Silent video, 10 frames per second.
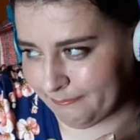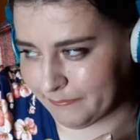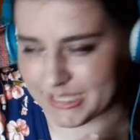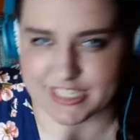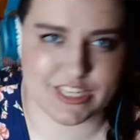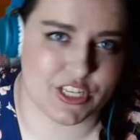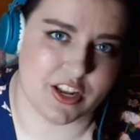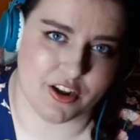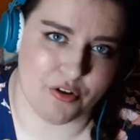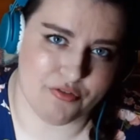But this is
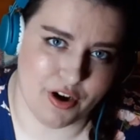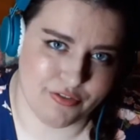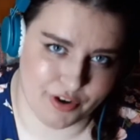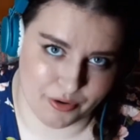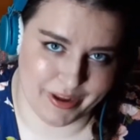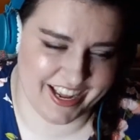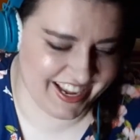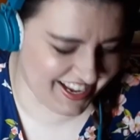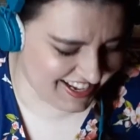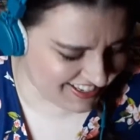going to go far, far away.
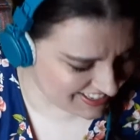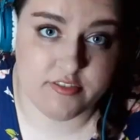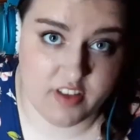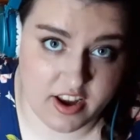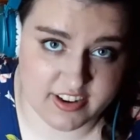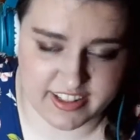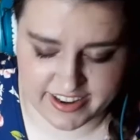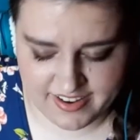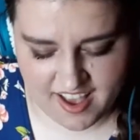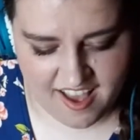
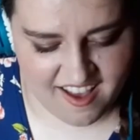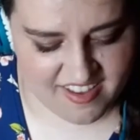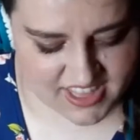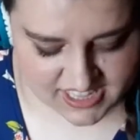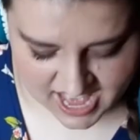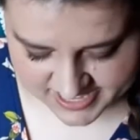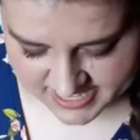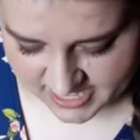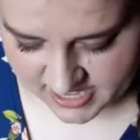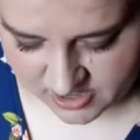Finally, the last
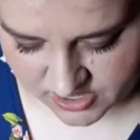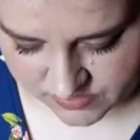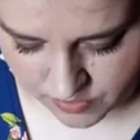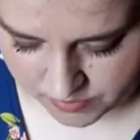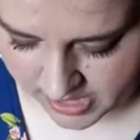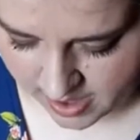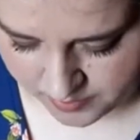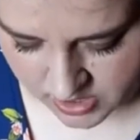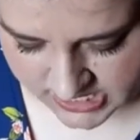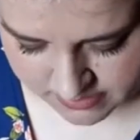thing in here is from
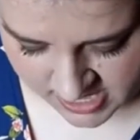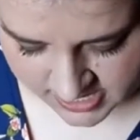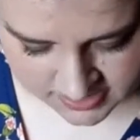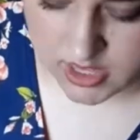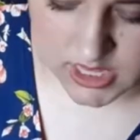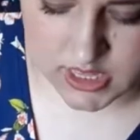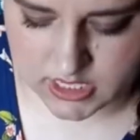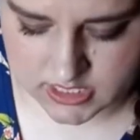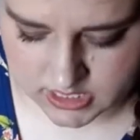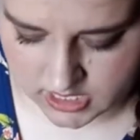KAB Cosmetics.
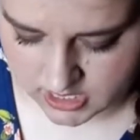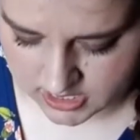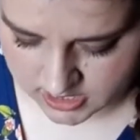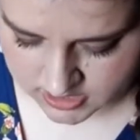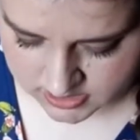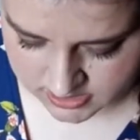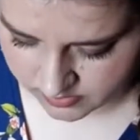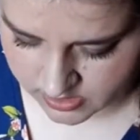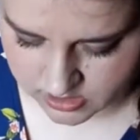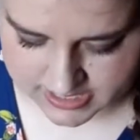This is
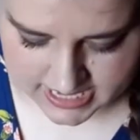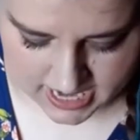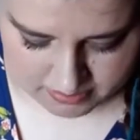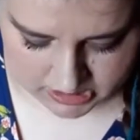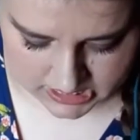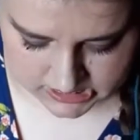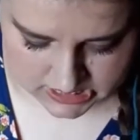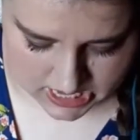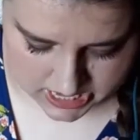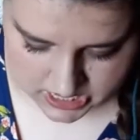their Day
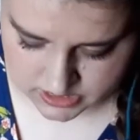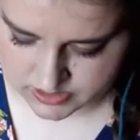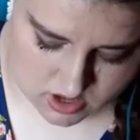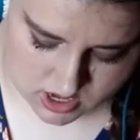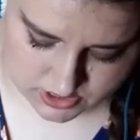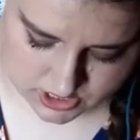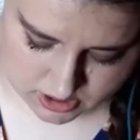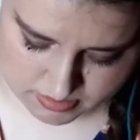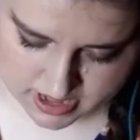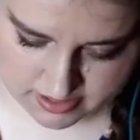Plus Night
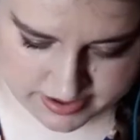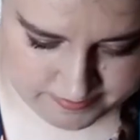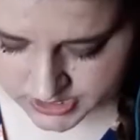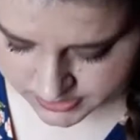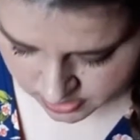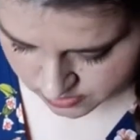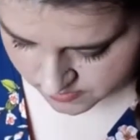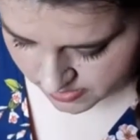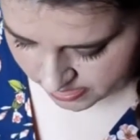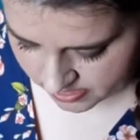Eyeshadow Palette.
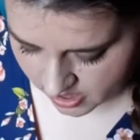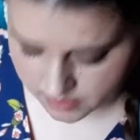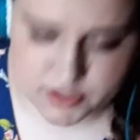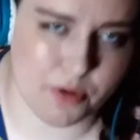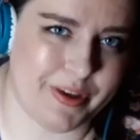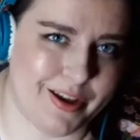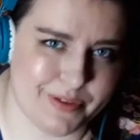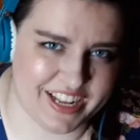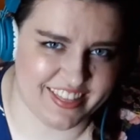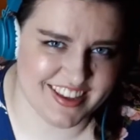So, I was hoping I
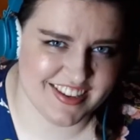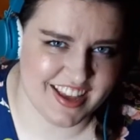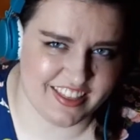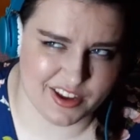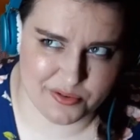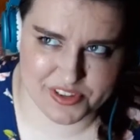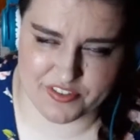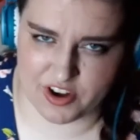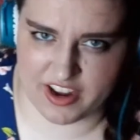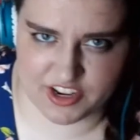would get this. I think it was
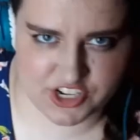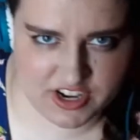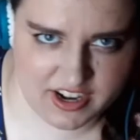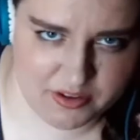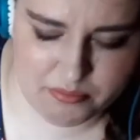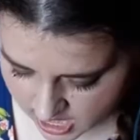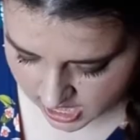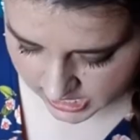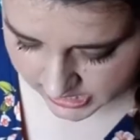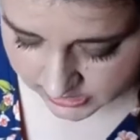a variation item,
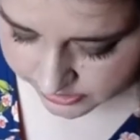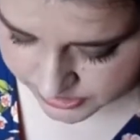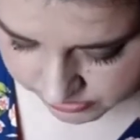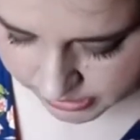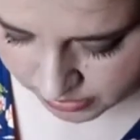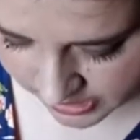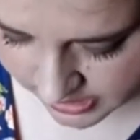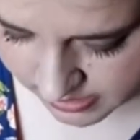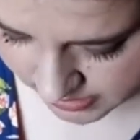and it looks really pretty in the